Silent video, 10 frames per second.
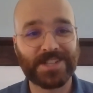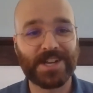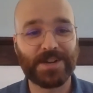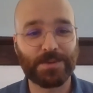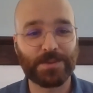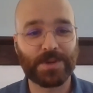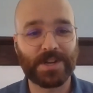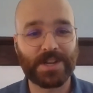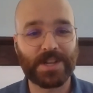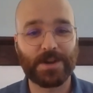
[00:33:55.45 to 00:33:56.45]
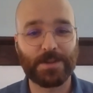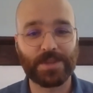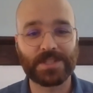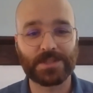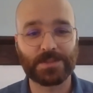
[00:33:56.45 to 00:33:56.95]
when we're in our
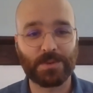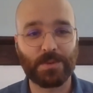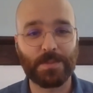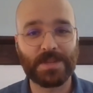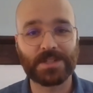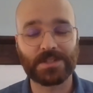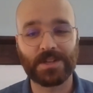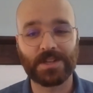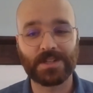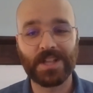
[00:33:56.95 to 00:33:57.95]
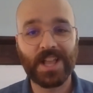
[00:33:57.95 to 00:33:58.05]
places where we're ministering.